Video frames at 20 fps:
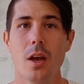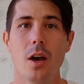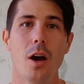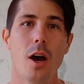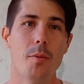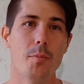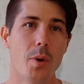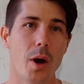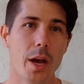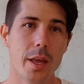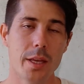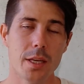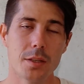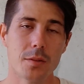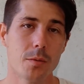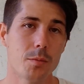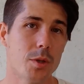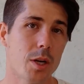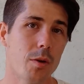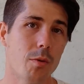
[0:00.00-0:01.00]
I buy these
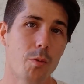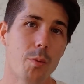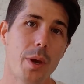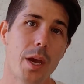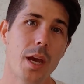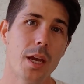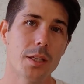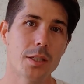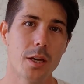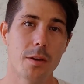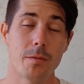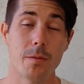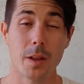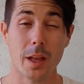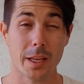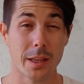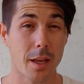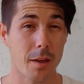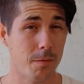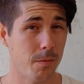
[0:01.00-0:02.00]
from General Pants. I feel
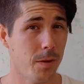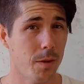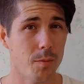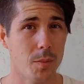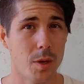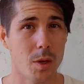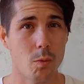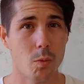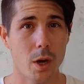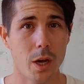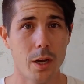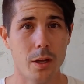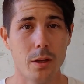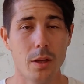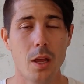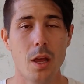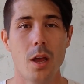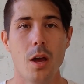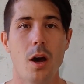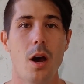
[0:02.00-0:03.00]
like they fit me
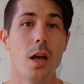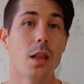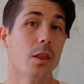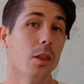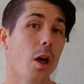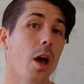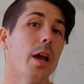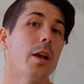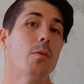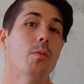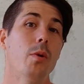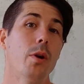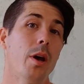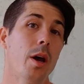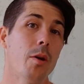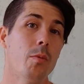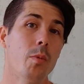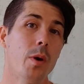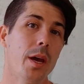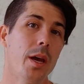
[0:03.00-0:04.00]
well. I like what
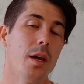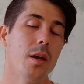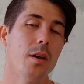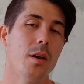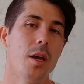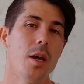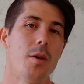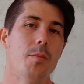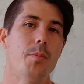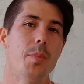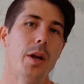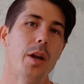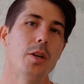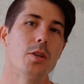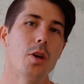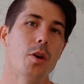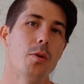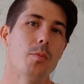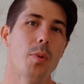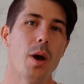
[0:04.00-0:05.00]
I wear. But I
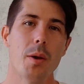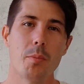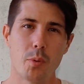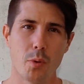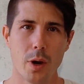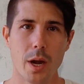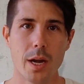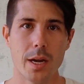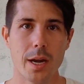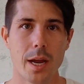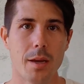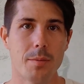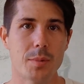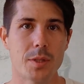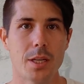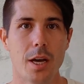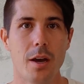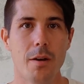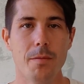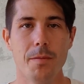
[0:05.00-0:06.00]
don't buy brand name
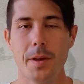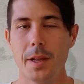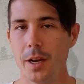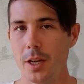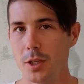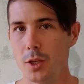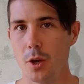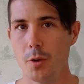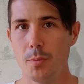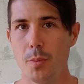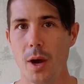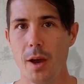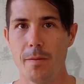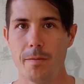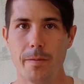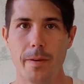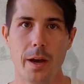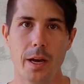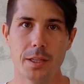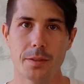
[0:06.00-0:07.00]
stuff, and I don't buy
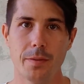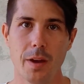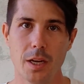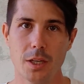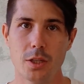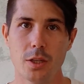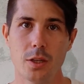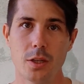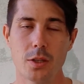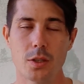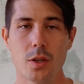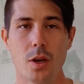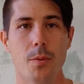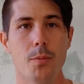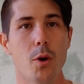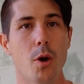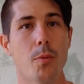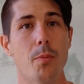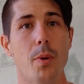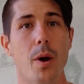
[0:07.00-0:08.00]
fast fashion. So I'm
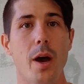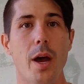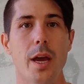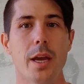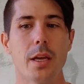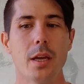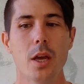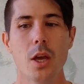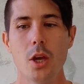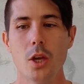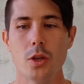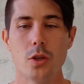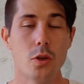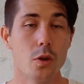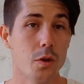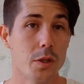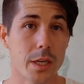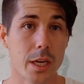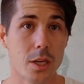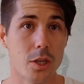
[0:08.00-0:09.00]
not buying
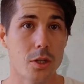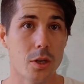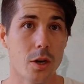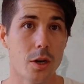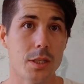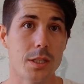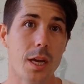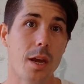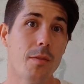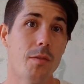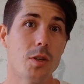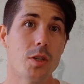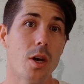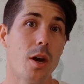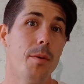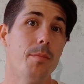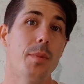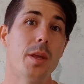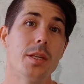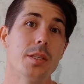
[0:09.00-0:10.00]
new t-shirts every
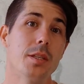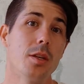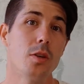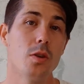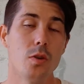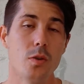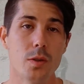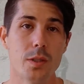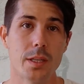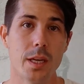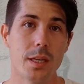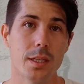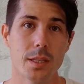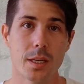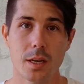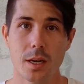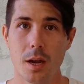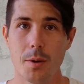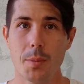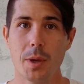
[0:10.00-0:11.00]
time there's a new
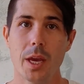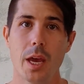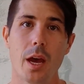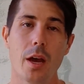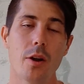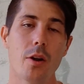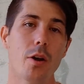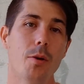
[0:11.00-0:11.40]
season coming out.